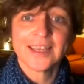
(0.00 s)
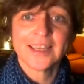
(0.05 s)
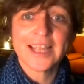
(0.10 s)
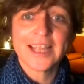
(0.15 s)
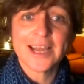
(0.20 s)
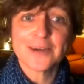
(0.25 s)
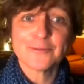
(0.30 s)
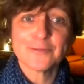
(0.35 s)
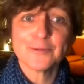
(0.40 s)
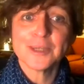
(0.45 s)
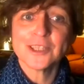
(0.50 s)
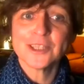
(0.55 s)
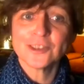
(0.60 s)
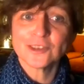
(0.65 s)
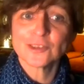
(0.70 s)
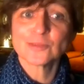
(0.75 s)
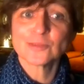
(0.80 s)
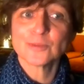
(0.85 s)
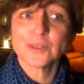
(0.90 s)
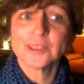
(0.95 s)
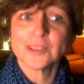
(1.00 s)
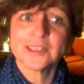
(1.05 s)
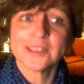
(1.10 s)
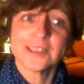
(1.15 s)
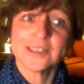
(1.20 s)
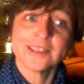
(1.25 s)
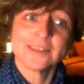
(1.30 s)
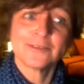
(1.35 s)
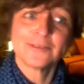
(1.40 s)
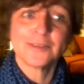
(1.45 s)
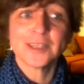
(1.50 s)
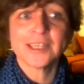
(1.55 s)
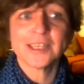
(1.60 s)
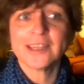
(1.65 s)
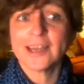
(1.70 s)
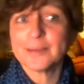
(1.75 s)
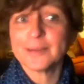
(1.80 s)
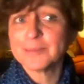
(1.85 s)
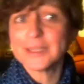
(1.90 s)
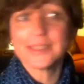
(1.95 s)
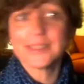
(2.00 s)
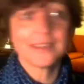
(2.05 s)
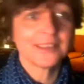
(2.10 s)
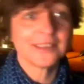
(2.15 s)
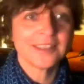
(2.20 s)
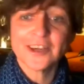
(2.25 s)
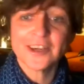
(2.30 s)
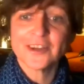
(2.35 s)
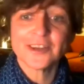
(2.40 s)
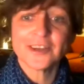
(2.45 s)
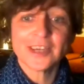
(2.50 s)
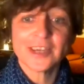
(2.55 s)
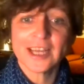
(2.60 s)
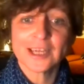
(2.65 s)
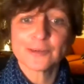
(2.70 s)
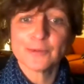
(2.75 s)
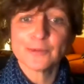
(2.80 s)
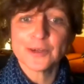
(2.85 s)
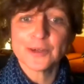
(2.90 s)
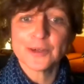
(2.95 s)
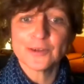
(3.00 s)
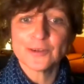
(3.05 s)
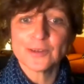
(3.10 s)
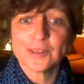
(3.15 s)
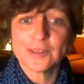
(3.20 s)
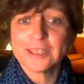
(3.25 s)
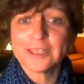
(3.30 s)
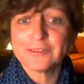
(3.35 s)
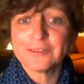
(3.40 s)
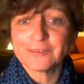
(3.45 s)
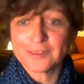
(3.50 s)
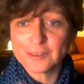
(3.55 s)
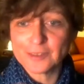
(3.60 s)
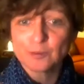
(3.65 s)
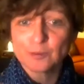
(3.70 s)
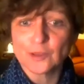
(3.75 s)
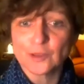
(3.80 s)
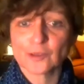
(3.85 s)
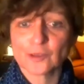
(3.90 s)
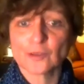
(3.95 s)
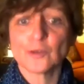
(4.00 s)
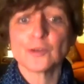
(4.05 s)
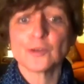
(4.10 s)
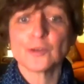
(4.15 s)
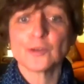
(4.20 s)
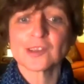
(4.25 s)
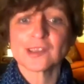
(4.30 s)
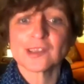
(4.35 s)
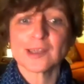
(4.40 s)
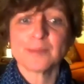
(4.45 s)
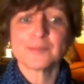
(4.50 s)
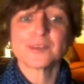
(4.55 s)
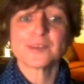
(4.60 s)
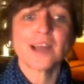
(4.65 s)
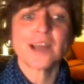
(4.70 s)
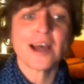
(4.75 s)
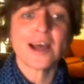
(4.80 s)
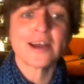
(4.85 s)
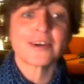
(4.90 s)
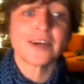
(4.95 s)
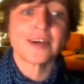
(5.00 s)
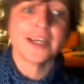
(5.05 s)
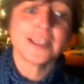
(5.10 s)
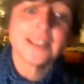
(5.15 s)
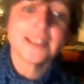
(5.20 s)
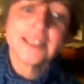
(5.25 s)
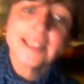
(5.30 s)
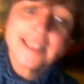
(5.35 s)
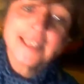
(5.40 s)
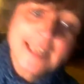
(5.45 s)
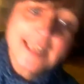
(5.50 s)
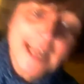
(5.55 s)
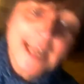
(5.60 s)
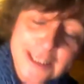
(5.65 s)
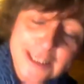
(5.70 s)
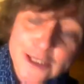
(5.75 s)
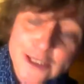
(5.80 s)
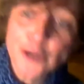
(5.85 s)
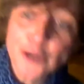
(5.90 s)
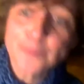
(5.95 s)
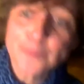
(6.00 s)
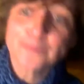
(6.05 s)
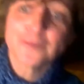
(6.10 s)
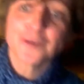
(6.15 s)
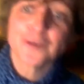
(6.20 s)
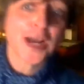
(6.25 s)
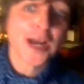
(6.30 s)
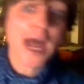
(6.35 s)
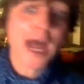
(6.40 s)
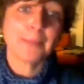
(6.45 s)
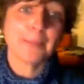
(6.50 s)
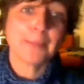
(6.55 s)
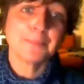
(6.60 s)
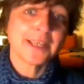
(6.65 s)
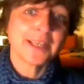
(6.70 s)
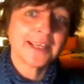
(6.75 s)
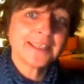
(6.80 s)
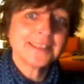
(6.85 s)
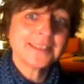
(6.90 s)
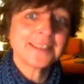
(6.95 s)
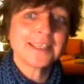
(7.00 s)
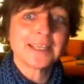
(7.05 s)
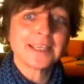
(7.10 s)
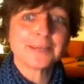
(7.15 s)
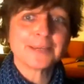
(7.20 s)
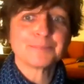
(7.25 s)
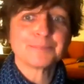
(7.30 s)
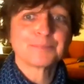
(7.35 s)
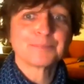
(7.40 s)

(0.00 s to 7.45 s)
Yeah, we just want to, I mean, you know, like we all live in what's called samsara and hope for a happy ending.